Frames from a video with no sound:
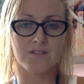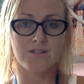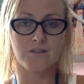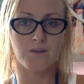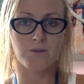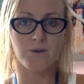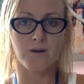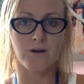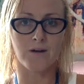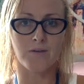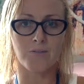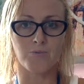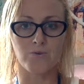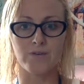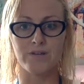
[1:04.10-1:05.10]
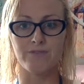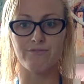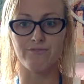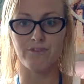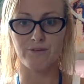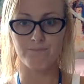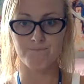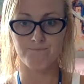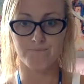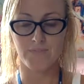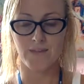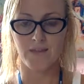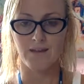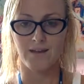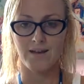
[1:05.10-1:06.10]
little brief
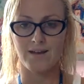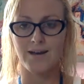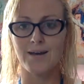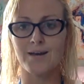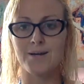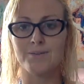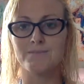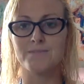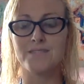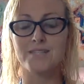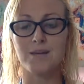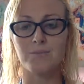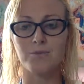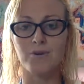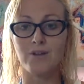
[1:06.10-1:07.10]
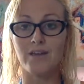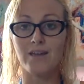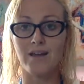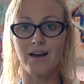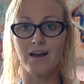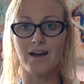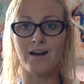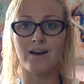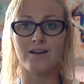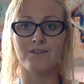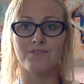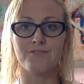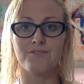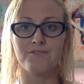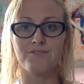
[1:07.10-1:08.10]
summary
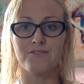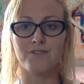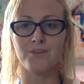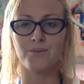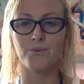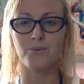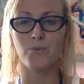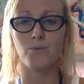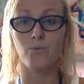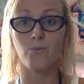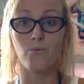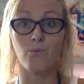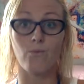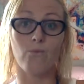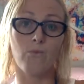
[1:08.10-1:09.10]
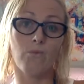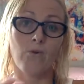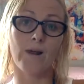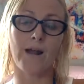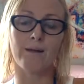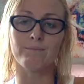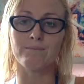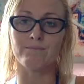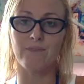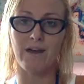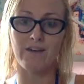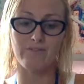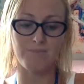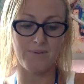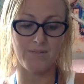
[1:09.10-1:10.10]
of what
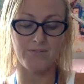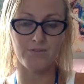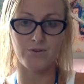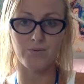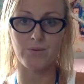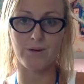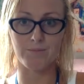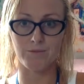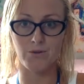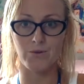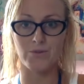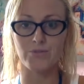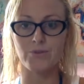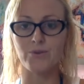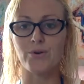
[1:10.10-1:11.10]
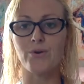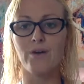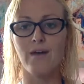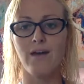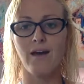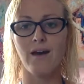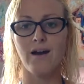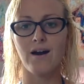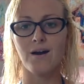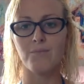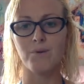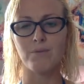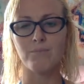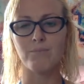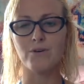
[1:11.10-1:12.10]
I've been through, what I'm going through.
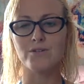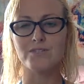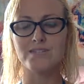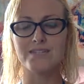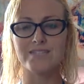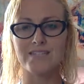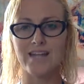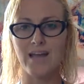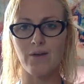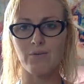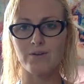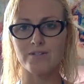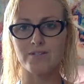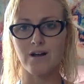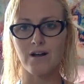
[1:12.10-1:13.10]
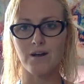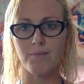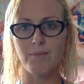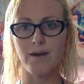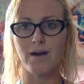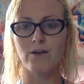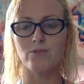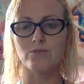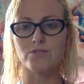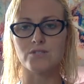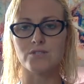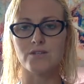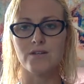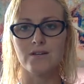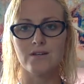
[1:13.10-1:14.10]
But mostly today I want to talk about
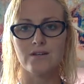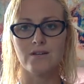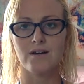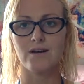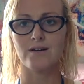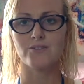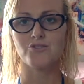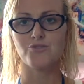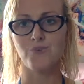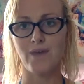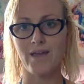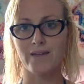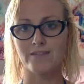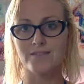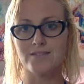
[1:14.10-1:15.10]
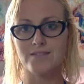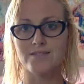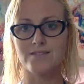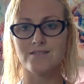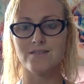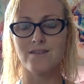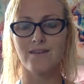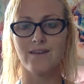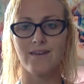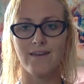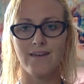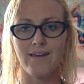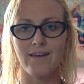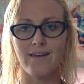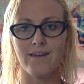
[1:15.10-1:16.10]
drains,
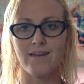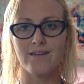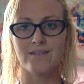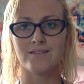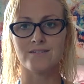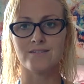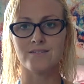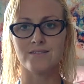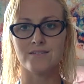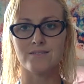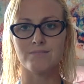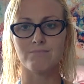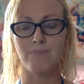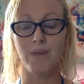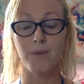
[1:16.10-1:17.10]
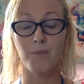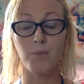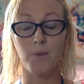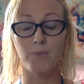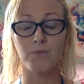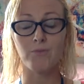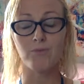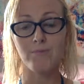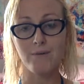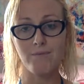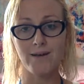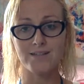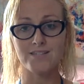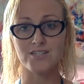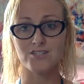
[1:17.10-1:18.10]
and my appointment with my
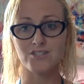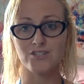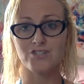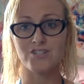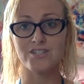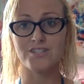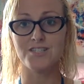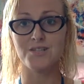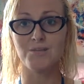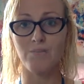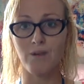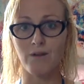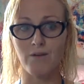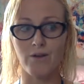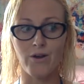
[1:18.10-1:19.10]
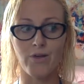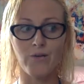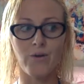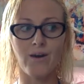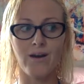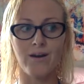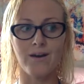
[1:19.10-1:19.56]
plastic surgeon is tomorrow.